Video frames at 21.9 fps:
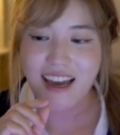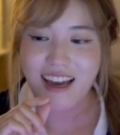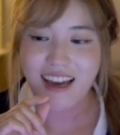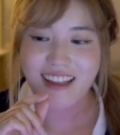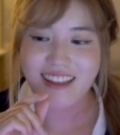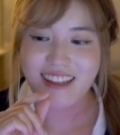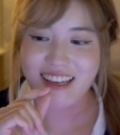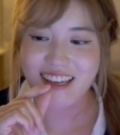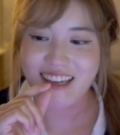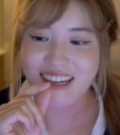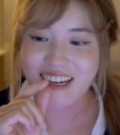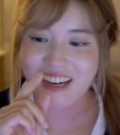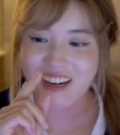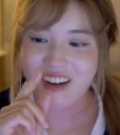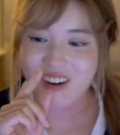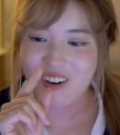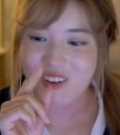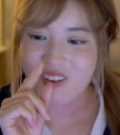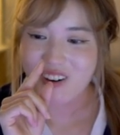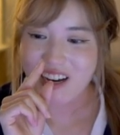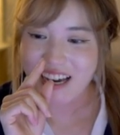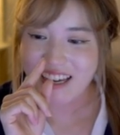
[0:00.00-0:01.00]
like
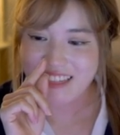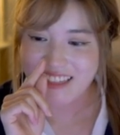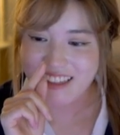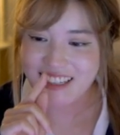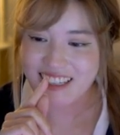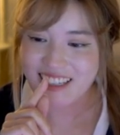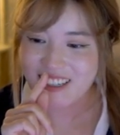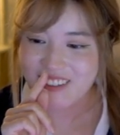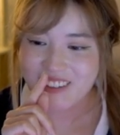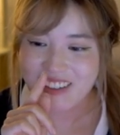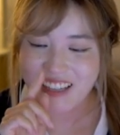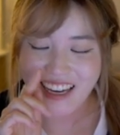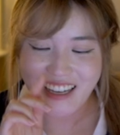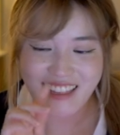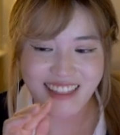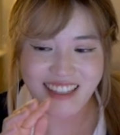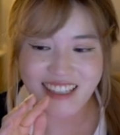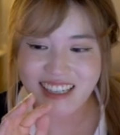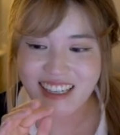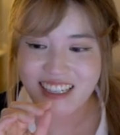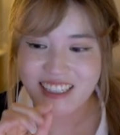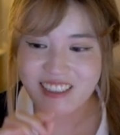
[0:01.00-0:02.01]
I think it, I
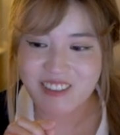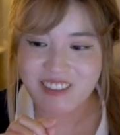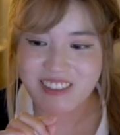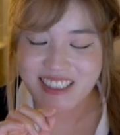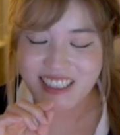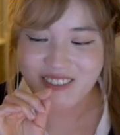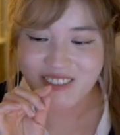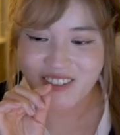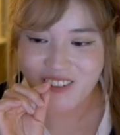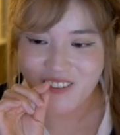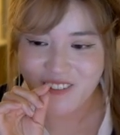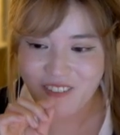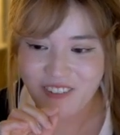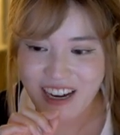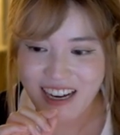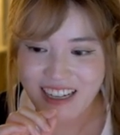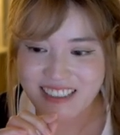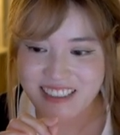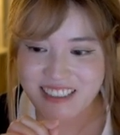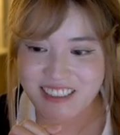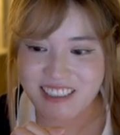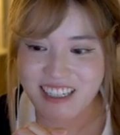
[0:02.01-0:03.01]
think his was even
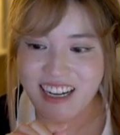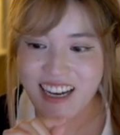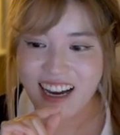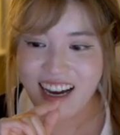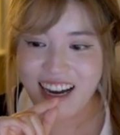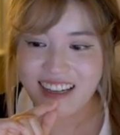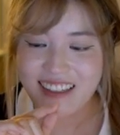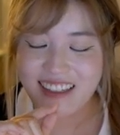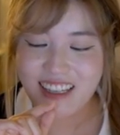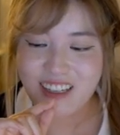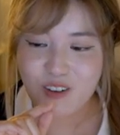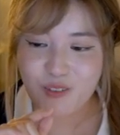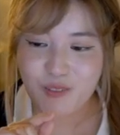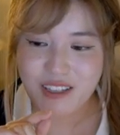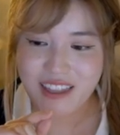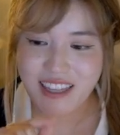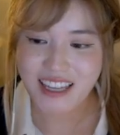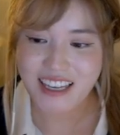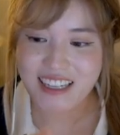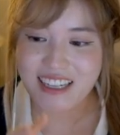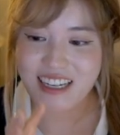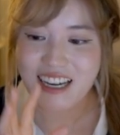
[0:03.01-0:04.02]
faster. I think
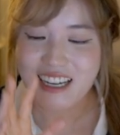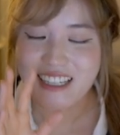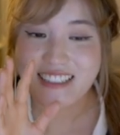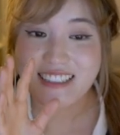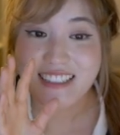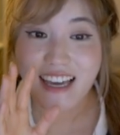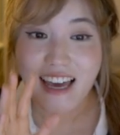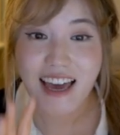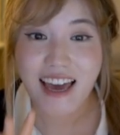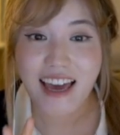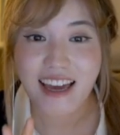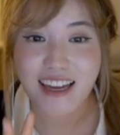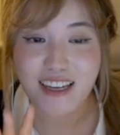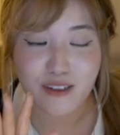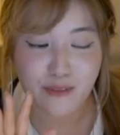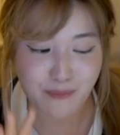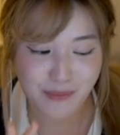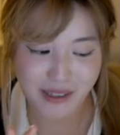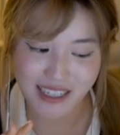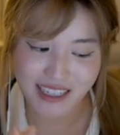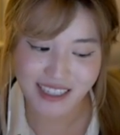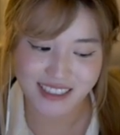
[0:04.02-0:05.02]
within
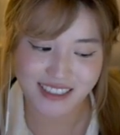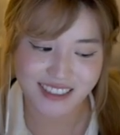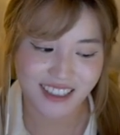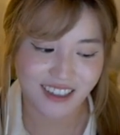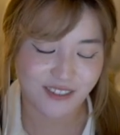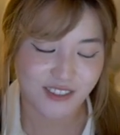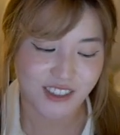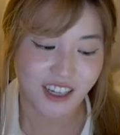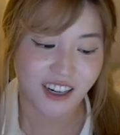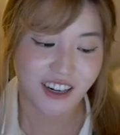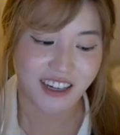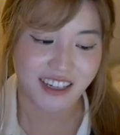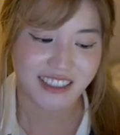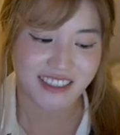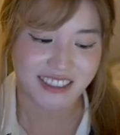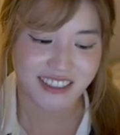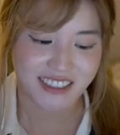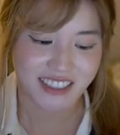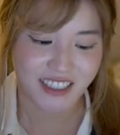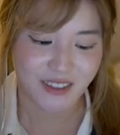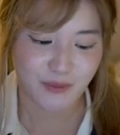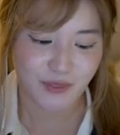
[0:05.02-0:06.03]
10 minutes of talking
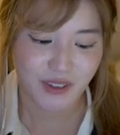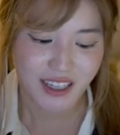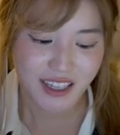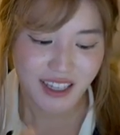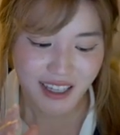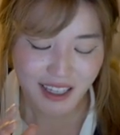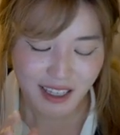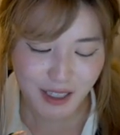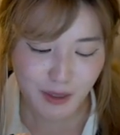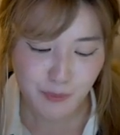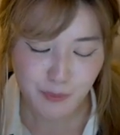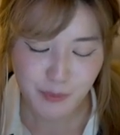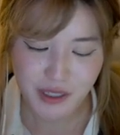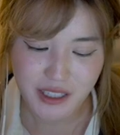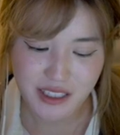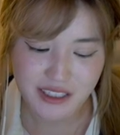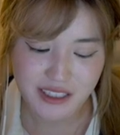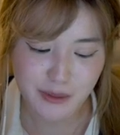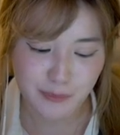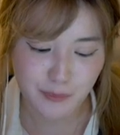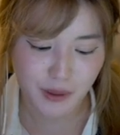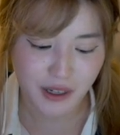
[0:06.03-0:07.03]
to him, he put a
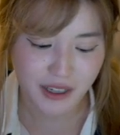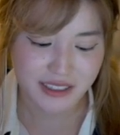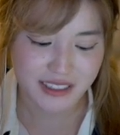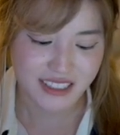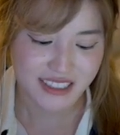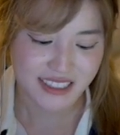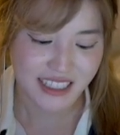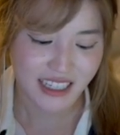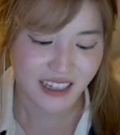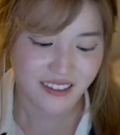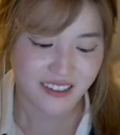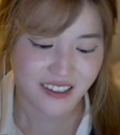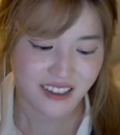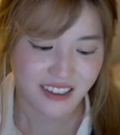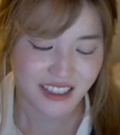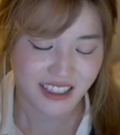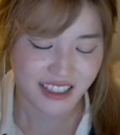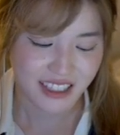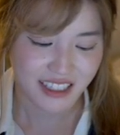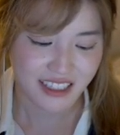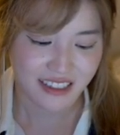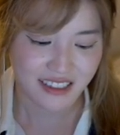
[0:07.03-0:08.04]
deposit down on a
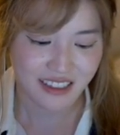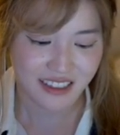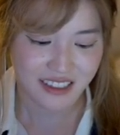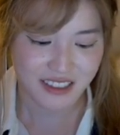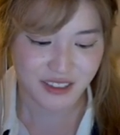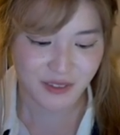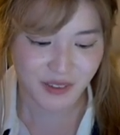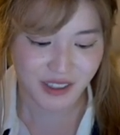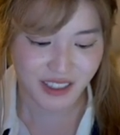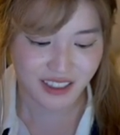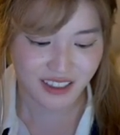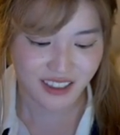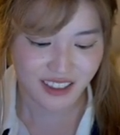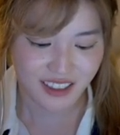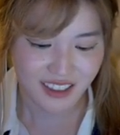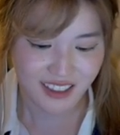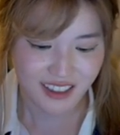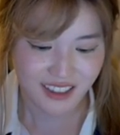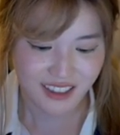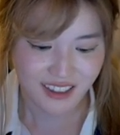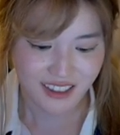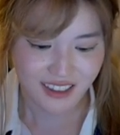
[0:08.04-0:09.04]
kitten as well.
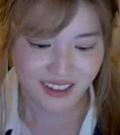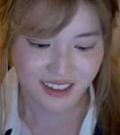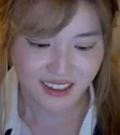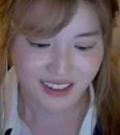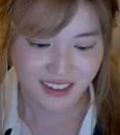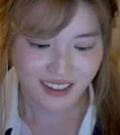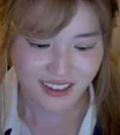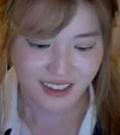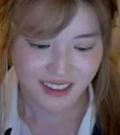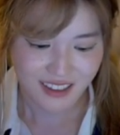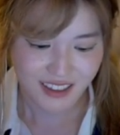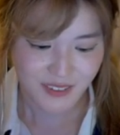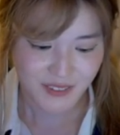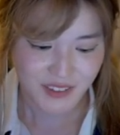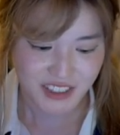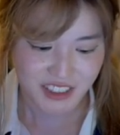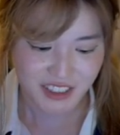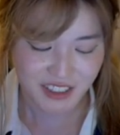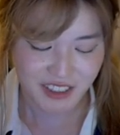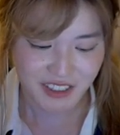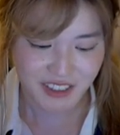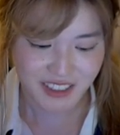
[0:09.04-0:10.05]
Let me
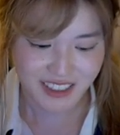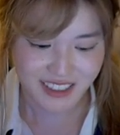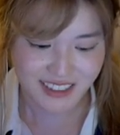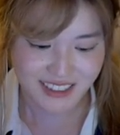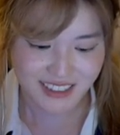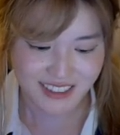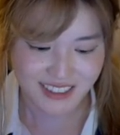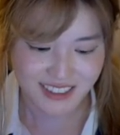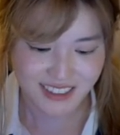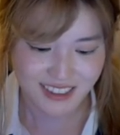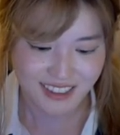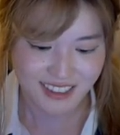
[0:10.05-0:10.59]
show you his.